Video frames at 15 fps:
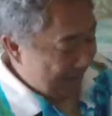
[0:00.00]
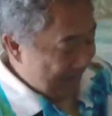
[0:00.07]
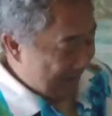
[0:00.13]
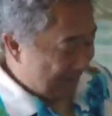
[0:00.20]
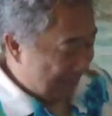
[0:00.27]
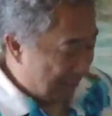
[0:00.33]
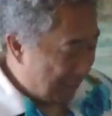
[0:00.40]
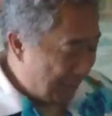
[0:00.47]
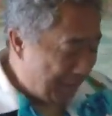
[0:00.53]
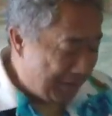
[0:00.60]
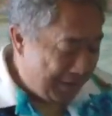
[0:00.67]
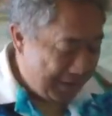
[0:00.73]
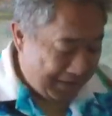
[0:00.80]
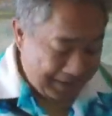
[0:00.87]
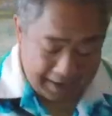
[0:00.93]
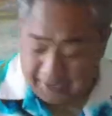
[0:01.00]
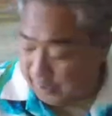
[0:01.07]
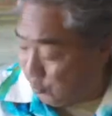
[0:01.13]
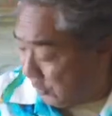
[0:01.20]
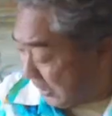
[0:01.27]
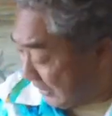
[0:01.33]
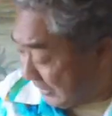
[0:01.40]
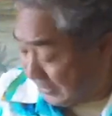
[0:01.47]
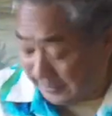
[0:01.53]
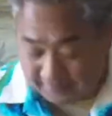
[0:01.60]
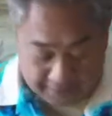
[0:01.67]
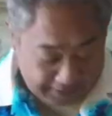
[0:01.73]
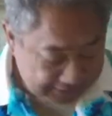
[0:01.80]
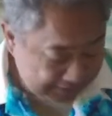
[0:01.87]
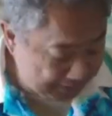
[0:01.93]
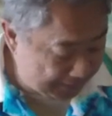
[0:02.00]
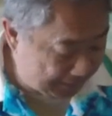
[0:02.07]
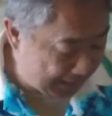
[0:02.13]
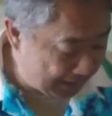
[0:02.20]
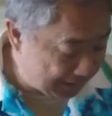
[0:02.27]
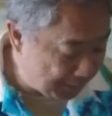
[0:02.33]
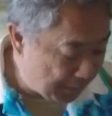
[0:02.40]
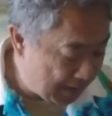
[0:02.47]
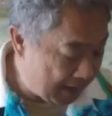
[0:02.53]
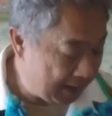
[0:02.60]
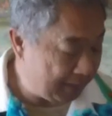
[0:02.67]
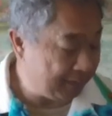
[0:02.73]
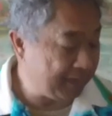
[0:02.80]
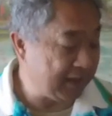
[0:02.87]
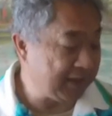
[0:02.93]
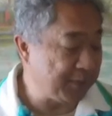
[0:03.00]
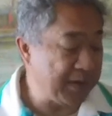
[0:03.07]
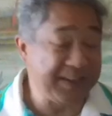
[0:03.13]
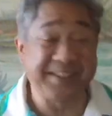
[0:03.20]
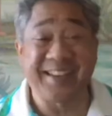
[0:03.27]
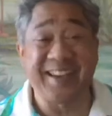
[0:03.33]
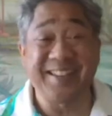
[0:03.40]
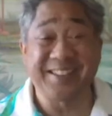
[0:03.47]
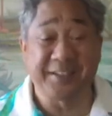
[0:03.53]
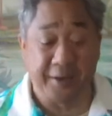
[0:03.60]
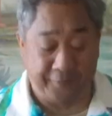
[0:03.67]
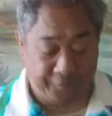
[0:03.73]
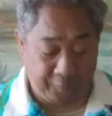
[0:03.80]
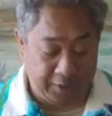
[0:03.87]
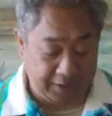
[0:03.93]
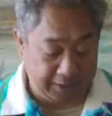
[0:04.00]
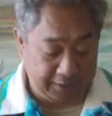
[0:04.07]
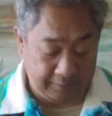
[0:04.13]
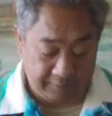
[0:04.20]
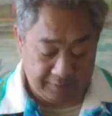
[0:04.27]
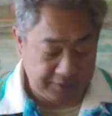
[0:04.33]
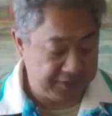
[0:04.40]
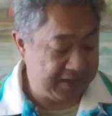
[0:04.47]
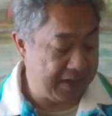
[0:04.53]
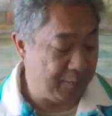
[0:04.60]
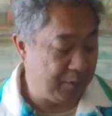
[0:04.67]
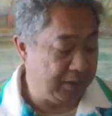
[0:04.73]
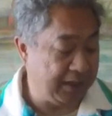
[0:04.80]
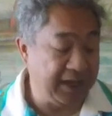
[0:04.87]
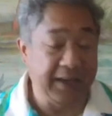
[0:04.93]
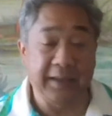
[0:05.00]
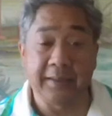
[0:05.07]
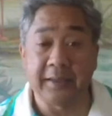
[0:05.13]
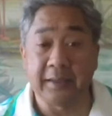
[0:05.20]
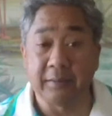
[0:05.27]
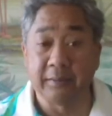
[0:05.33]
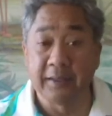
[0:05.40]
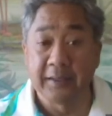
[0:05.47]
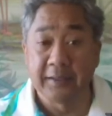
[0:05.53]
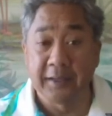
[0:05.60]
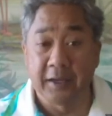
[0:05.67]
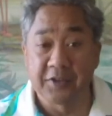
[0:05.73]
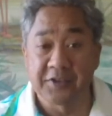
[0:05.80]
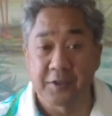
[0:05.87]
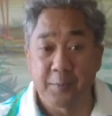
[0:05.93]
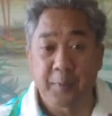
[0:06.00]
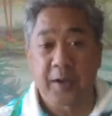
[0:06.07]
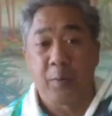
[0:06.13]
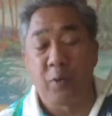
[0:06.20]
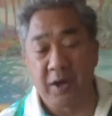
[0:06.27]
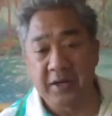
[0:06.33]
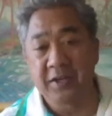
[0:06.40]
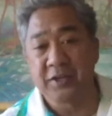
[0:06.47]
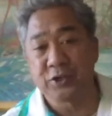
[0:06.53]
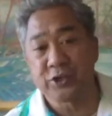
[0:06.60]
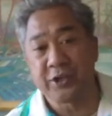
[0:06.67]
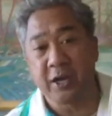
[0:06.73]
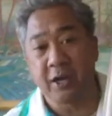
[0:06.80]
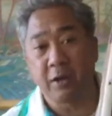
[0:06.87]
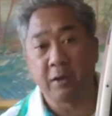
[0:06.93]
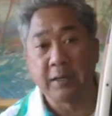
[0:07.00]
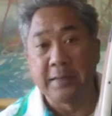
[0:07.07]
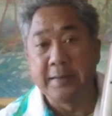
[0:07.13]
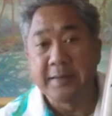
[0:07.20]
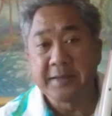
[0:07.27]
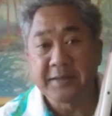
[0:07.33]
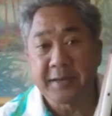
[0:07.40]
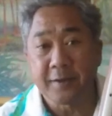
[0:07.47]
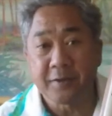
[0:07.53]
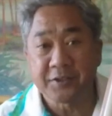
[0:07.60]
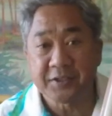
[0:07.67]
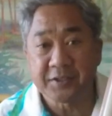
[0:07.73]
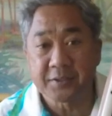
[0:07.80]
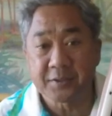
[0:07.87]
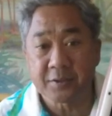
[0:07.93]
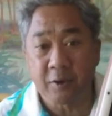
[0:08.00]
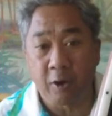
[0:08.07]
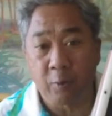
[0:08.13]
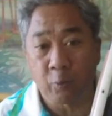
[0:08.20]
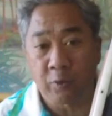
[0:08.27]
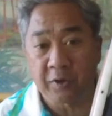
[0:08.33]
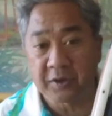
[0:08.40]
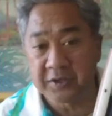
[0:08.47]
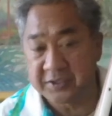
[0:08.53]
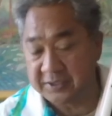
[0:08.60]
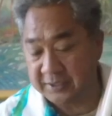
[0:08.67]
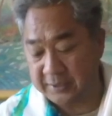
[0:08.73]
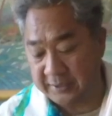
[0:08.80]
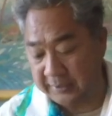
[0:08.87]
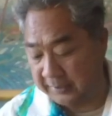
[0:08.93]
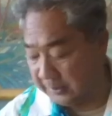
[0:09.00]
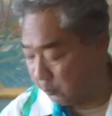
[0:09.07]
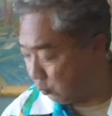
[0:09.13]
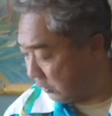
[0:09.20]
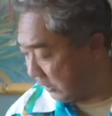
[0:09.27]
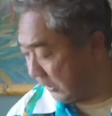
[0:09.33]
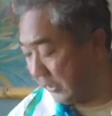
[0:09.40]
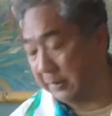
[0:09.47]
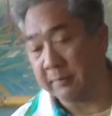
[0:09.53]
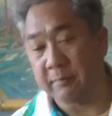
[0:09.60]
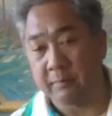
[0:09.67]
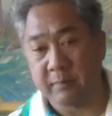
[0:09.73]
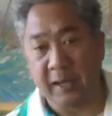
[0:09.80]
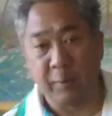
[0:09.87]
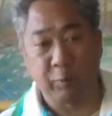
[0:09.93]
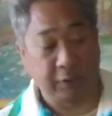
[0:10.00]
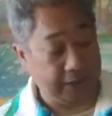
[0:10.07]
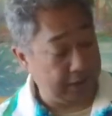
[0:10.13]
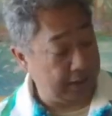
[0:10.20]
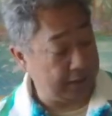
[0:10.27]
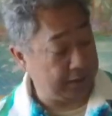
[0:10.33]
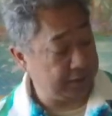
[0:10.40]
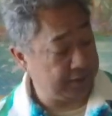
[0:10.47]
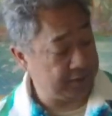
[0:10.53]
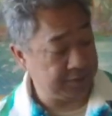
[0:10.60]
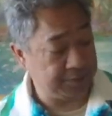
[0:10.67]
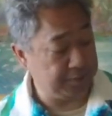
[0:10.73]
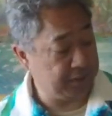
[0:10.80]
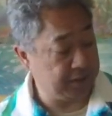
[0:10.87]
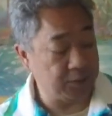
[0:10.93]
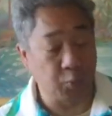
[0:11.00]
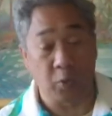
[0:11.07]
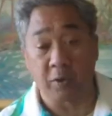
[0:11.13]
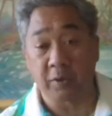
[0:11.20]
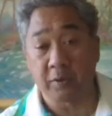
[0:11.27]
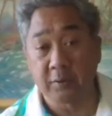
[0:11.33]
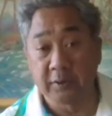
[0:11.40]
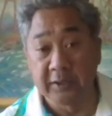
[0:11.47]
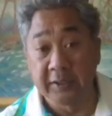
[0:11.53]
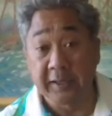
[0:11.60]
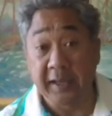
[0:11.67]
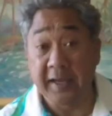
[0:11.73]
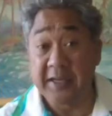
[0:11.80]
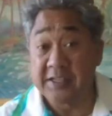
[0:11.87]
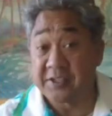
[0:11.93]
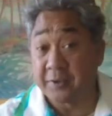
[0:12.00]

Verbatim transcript: so anyway, that's that's my that's my skate stuff really. There's not really anything else, but I wanted to share Terence's artwork because he, he really, I really like his, his work and he's a